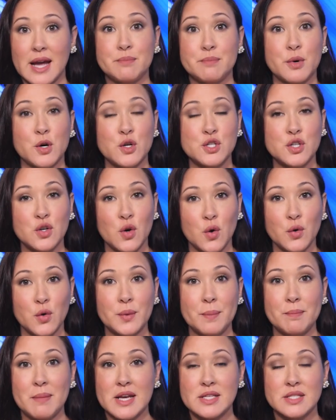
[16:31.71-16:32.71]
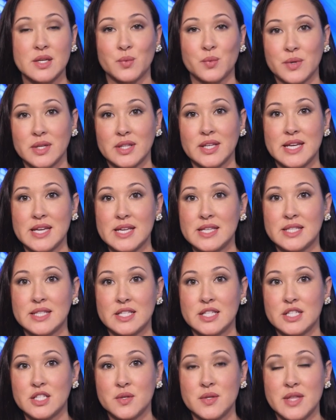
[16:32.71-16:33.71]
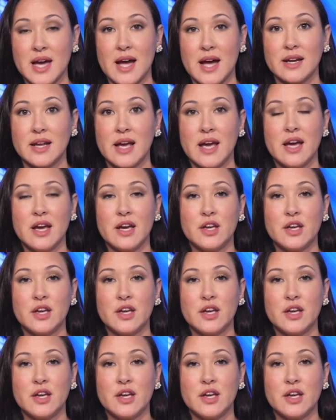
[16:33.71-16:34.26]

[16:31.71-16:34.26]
And Birch Gold makes it really easy to do that.